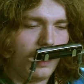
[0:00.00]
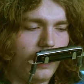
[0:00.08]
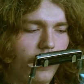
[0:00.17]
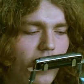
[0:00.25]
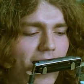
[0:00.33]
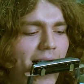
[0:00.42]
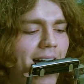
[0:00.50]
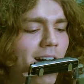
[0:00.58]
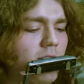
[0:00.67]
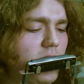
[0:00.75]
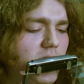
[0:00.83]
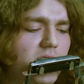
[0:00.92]

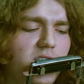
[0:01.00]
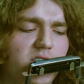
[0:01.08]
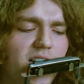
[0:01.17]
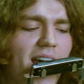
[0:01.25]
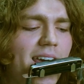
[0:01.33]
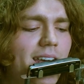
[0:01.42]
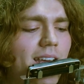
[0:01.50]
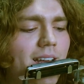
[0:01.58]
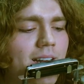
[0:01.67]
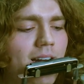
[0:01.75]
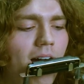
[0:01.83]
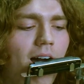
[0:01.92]
Well, she's
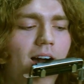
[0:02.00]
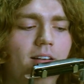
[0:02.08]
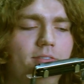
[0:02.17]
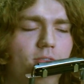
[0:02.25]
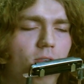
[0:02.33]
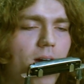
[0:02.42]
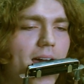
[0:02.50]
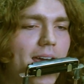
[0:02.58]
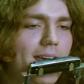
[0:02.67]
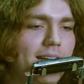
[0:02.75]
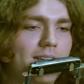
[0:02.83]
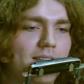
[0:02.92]
shaking off
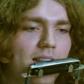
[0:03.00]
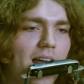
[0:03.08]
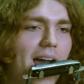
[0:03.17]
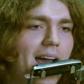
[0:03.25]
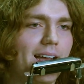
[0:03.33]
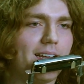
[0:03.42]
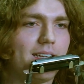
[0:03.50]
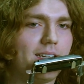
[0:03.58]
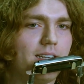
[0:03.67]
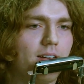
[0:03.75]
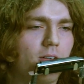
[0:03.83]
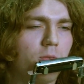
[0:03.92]
rain like
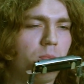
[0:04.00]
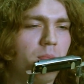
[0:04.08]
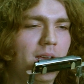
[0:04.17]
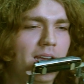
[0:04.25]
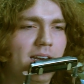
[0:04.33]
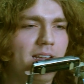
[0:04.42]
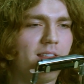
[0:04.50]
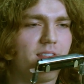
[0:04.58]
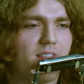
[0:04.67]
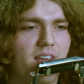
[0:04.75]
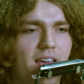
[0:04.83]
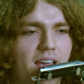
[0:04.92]
it don't mean a
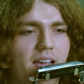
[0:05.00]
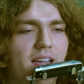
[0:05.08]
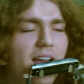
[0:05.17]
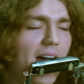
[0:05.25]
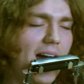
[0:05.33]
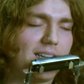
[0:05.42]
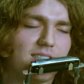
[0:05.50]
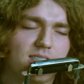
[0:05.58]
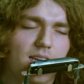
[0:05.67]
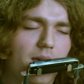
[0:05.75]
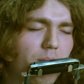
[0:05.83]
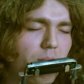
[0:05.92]
thing. I
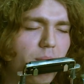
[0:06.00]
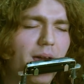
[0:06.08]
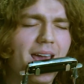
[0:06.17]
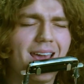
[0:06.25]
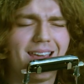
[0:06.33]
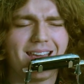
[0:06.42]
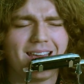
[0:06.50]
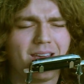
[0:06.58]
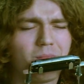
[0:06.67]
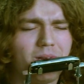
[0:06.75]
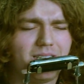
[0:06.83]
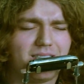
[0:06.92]
say,
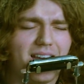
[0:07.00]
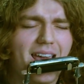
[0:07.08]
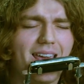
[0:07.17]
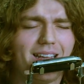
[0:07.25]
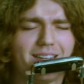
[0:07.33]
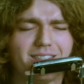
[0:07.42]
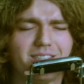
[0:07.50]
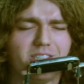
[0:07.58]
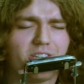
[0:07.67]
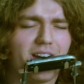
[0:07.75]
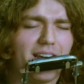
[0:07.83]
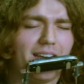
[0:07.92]
baby, take a
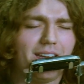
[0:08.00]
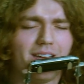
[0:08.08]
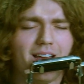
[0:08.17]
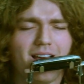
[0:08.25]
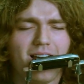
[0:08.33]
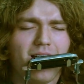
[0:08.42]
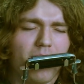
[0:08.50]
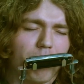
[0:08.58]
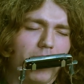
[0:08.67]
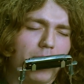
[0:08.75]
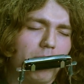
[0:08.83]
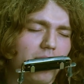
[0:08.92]
drink.
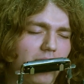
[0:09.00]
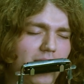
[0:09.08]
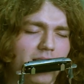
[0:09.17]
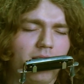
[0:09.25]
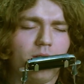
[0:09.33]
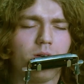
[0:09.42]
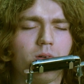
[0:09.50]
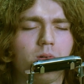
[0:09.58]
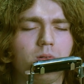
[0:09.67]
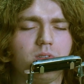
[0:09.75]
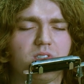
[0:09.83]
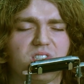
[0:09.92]
Maybe then you'll
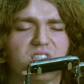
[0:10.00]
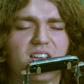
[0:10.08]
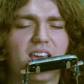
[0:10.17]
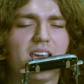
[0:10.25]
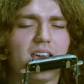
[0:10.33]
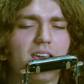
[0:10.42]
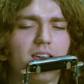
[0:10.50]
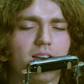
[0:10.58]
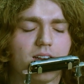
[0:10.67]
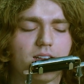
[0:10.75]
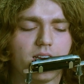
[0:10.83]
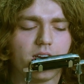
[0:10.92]
see
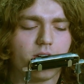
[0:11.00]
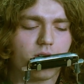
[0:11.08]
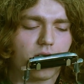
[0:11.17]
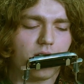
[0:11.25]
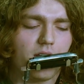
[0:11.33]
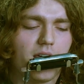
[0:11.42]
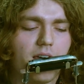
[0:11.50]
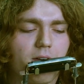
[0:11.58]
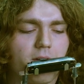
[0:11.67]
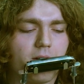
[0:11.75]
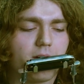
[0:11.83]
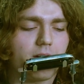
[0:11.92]
a little
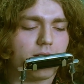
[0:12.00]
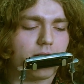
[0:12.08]
clearer.